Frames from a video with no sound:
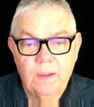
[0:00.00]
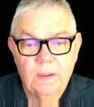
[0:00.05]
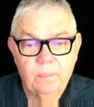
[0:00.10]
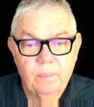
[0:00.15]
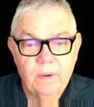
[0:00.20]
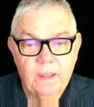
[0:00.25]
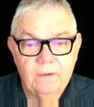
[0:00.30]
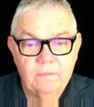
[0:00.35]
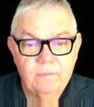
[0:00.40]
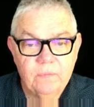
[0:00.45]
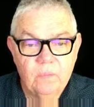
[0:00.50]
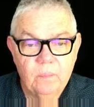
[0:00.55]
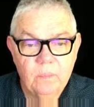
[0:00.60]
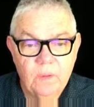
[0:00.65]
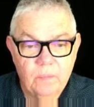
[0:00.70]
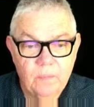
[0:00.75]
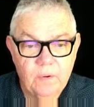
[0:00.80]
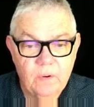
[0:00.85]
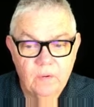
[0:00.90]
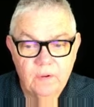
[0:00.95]
platform that
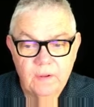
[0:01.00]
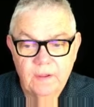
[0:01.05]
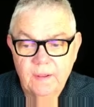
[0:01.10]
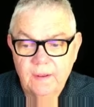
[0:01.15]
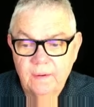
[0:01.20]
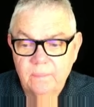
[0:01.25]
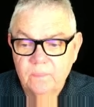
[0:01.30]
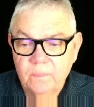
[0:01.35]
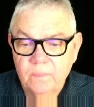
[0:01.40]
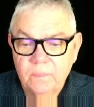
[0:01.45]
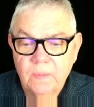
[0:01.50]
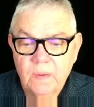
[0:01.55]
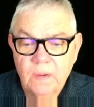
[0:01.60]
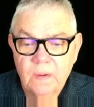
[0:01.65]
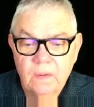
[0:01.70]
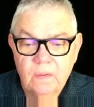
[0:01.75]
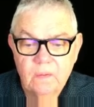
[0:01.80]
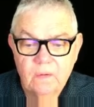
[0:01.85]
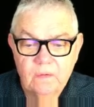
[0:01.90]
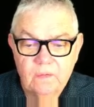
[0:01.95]
we're looking at,
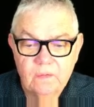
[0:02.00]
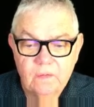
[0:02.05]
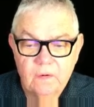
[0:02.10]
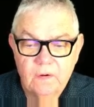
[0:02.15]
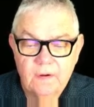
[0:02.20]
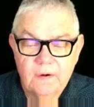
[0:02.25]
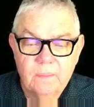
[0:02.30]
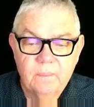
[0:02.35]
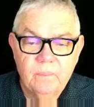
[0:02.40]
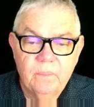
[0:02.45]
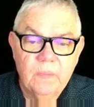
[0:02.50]
this site.